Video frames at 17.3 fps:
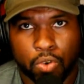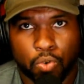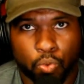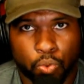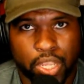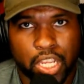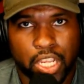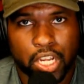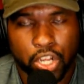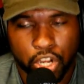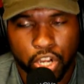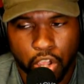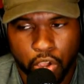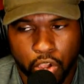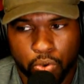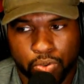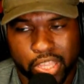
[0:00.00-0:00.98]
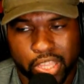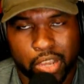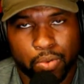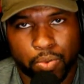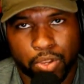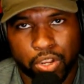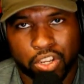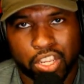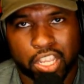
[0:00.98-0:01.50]
we know that
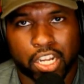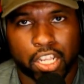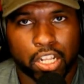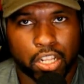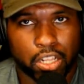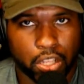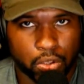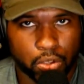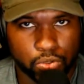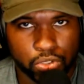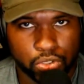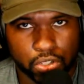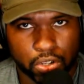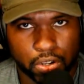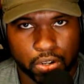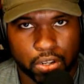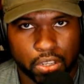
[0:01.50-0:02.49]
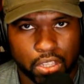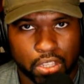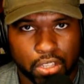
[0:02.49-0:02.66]
we are getting closer